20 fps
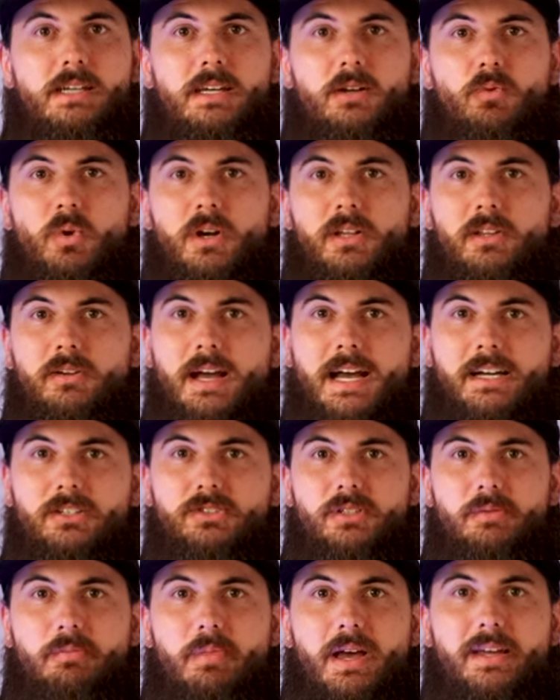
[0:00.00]
and where they're
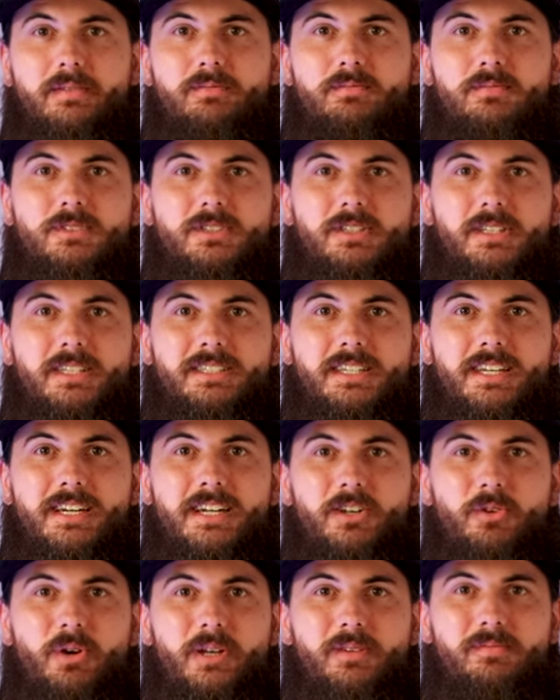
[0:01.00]
actually made. So let's get
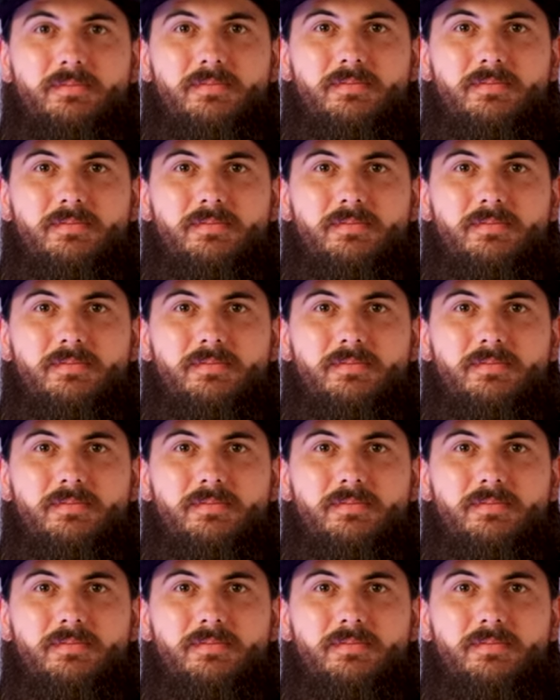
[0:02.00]
into it.